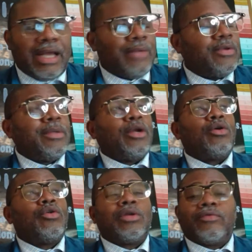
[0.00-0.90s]
Probably would have been a
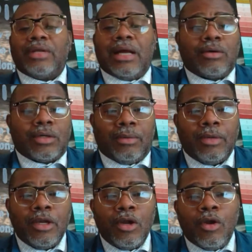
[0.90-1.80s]
whole different outcome.
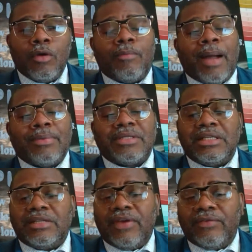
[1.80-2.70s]
Bible says
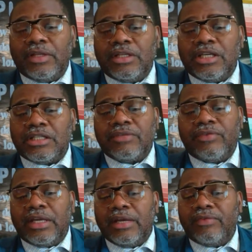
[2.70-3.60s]
he's faithful and just to
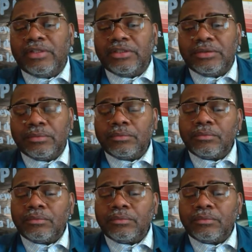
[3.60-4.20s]
forgive us.